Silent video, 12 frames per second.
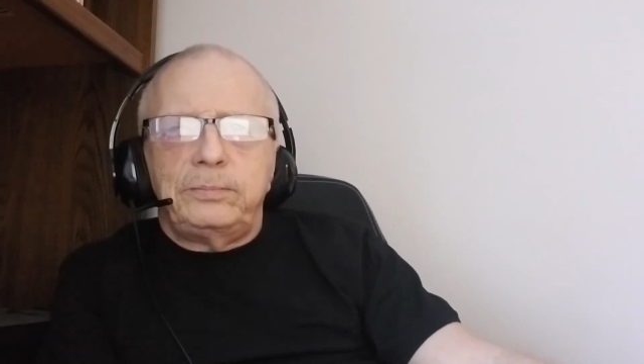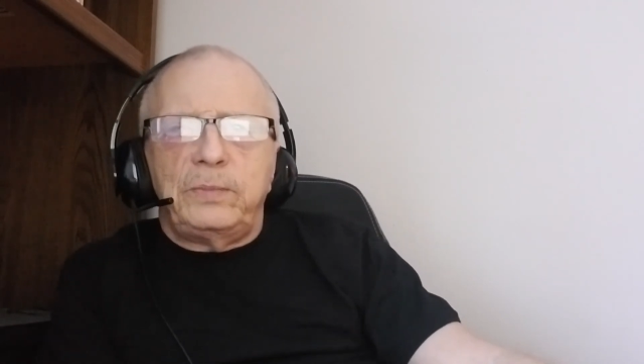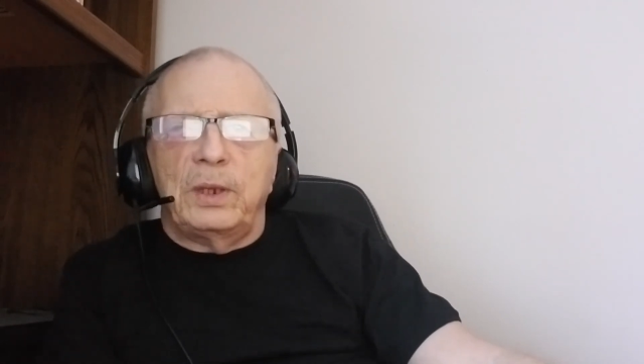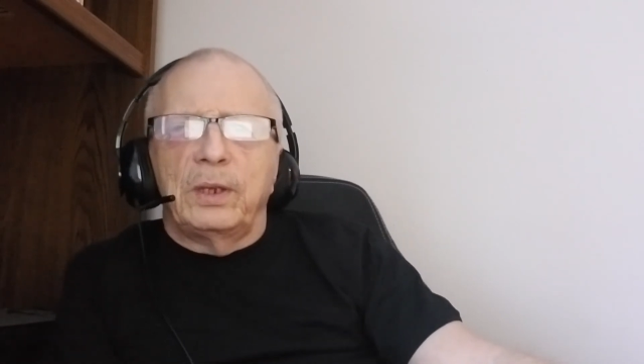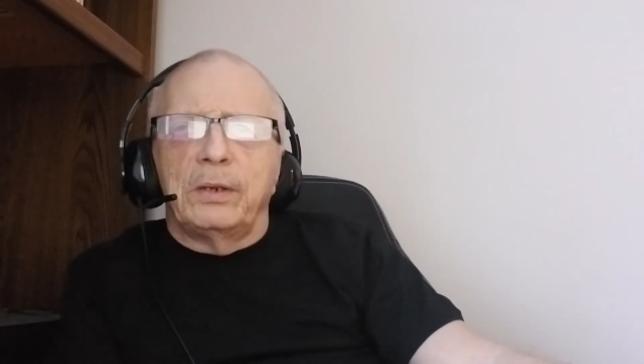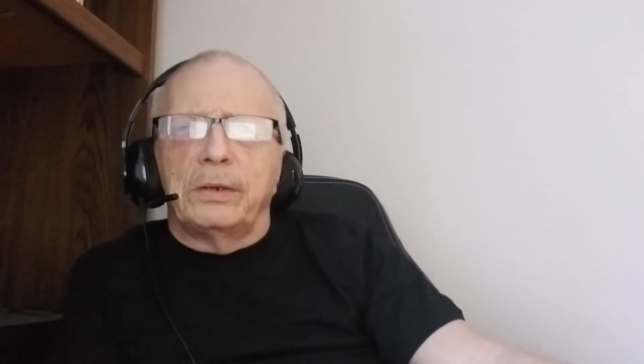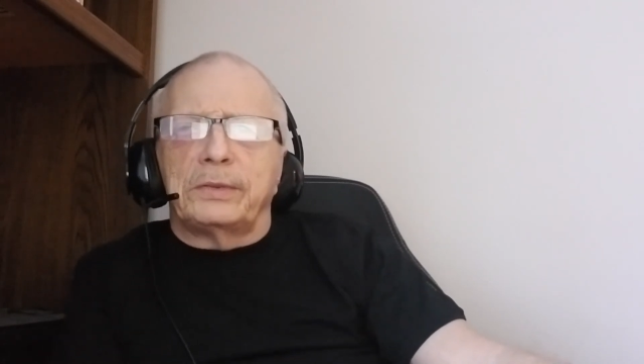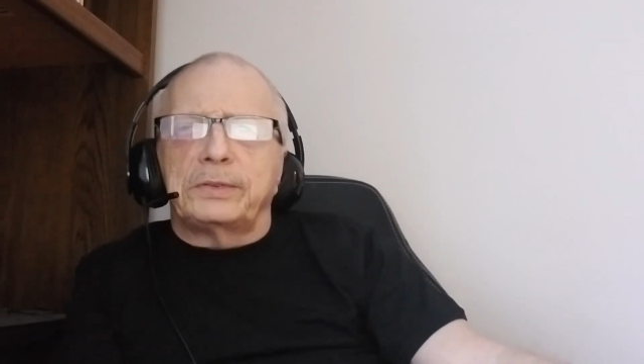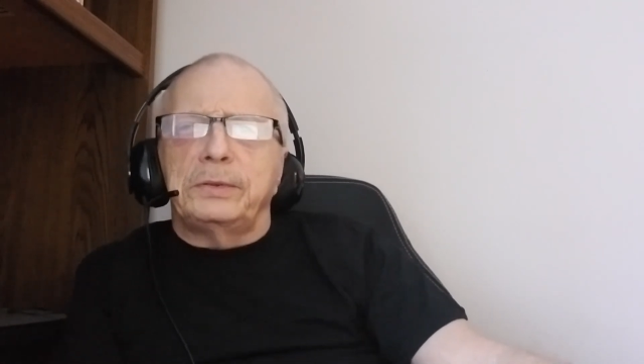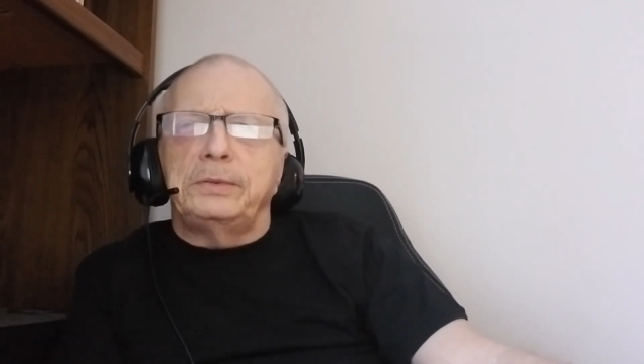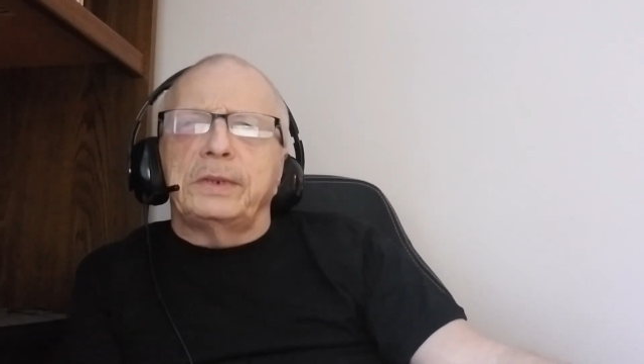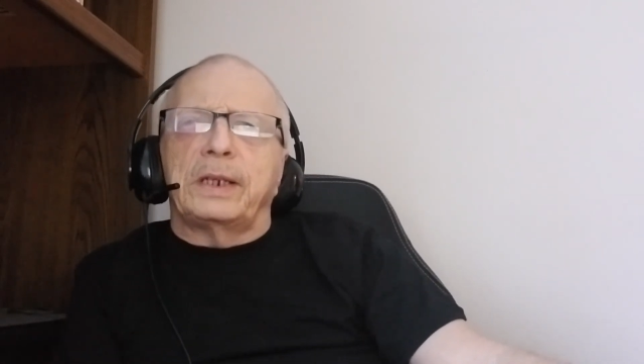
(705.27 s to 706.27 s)
There are
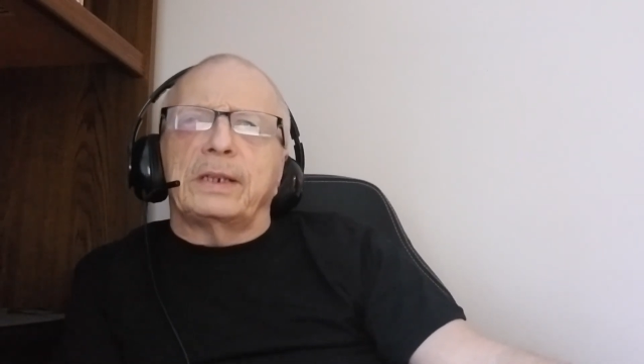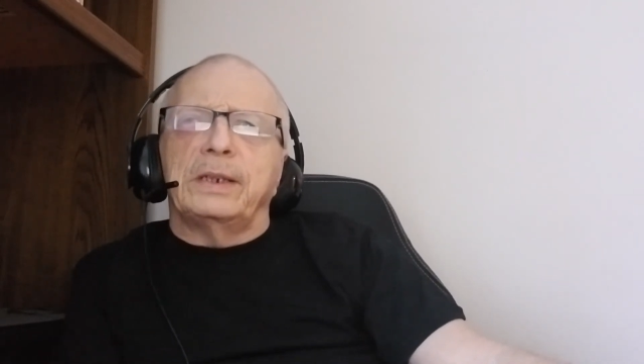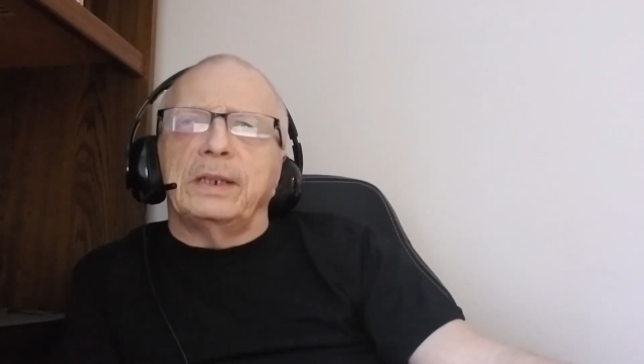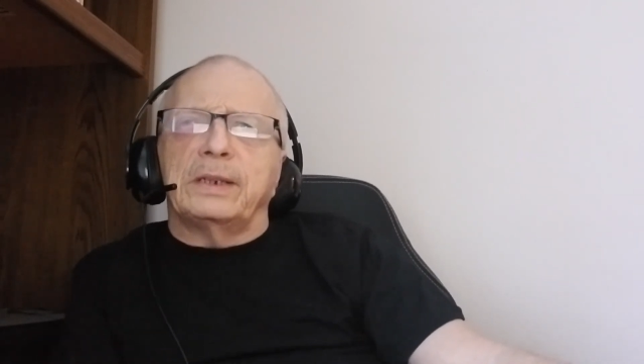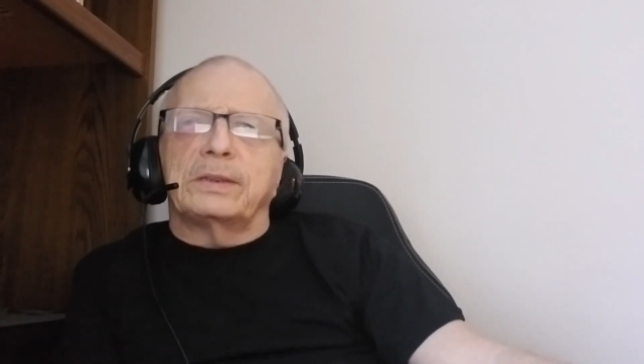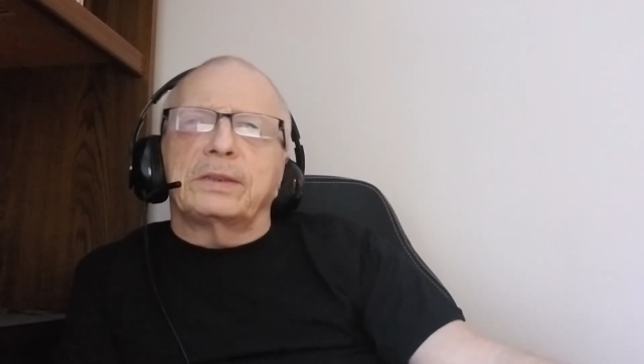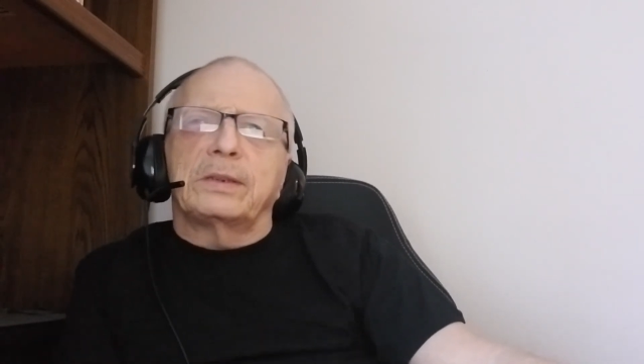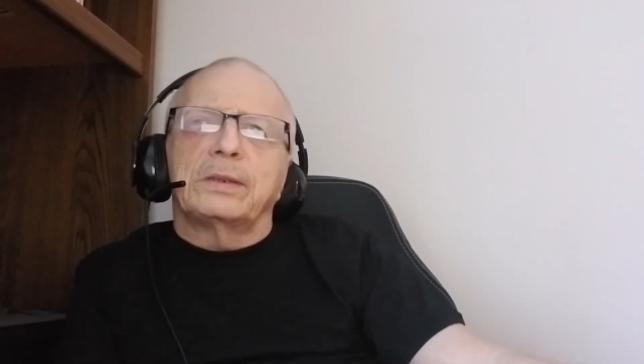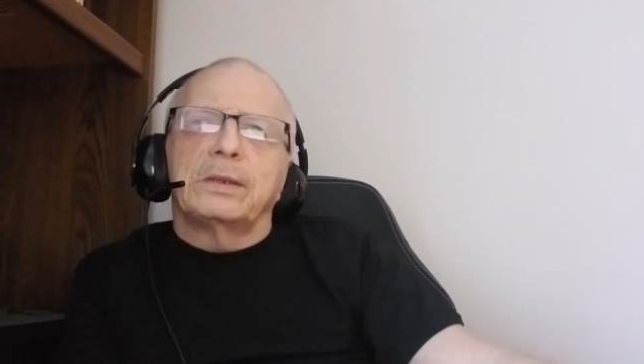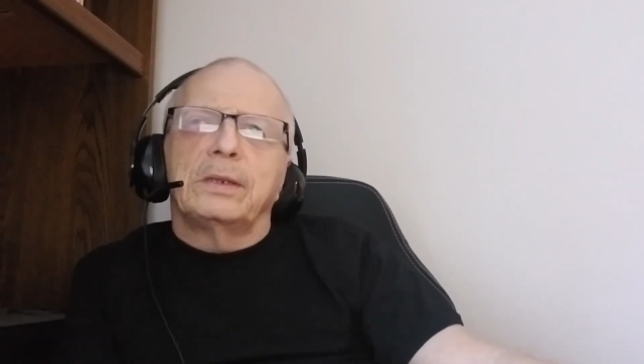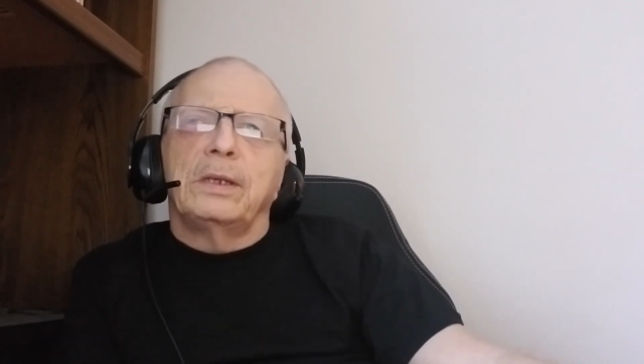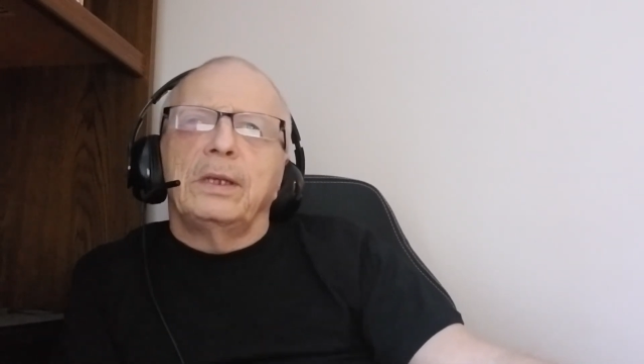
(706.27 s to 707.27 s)
2 techniques
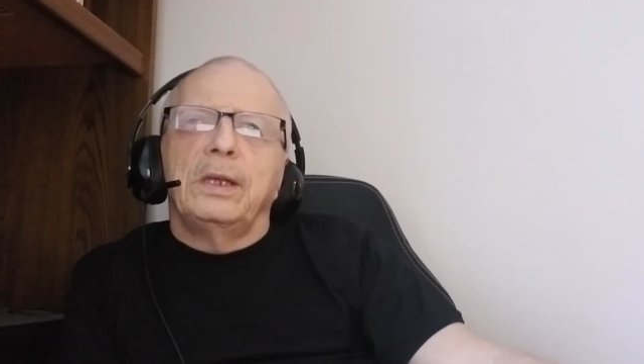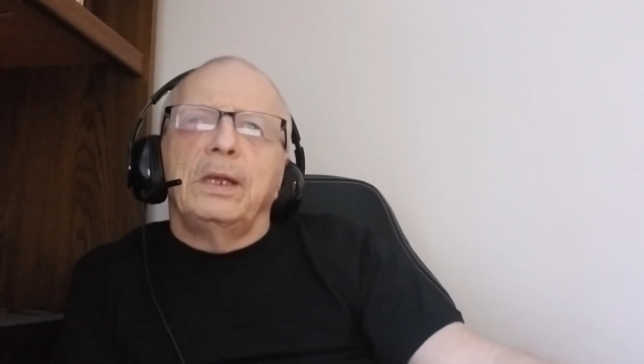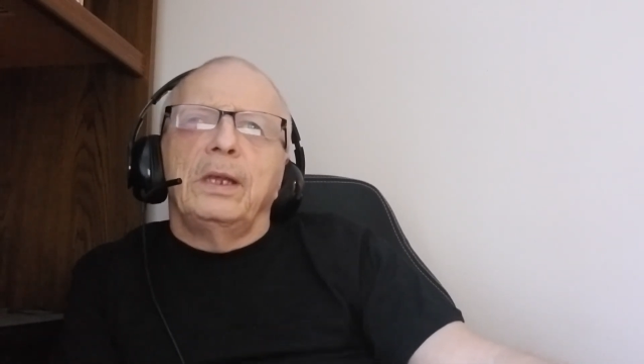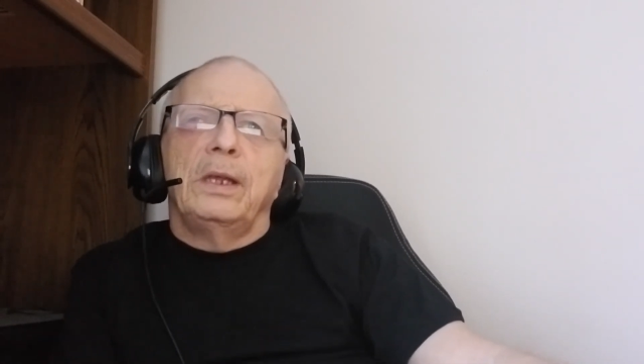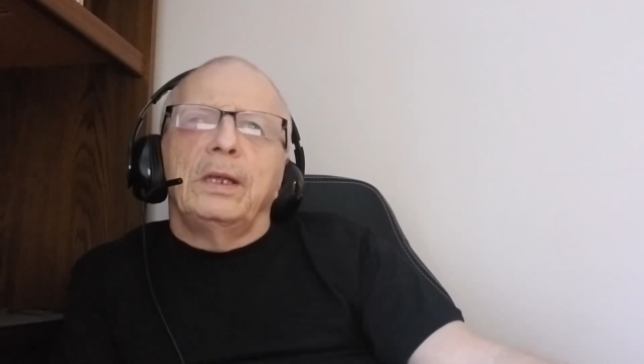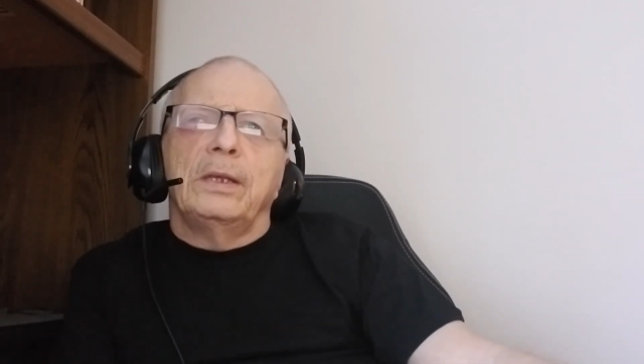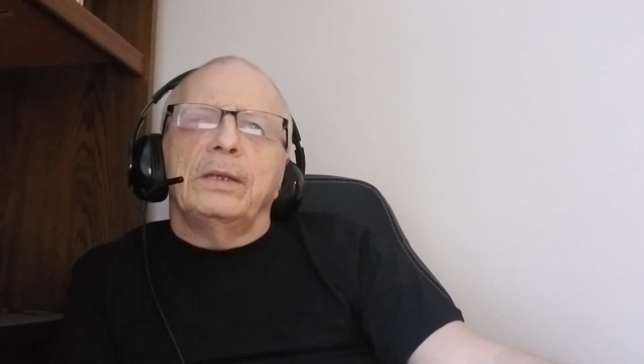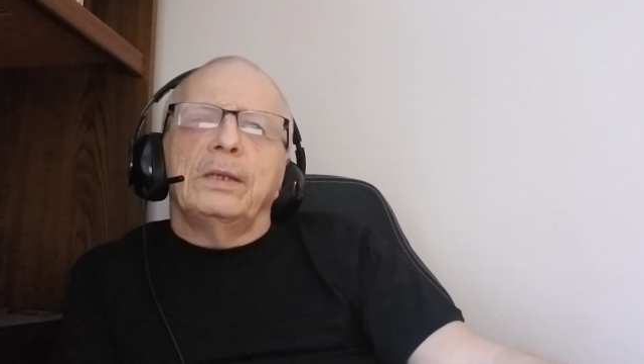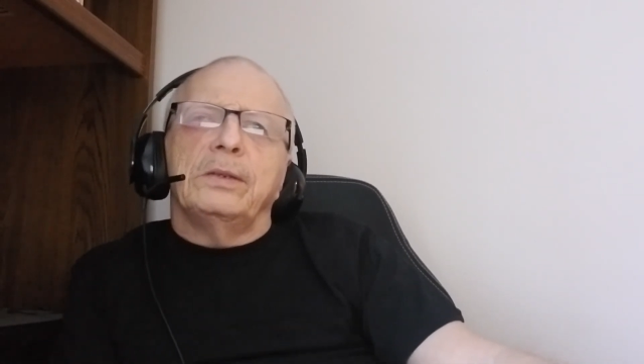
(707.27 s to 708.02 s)
that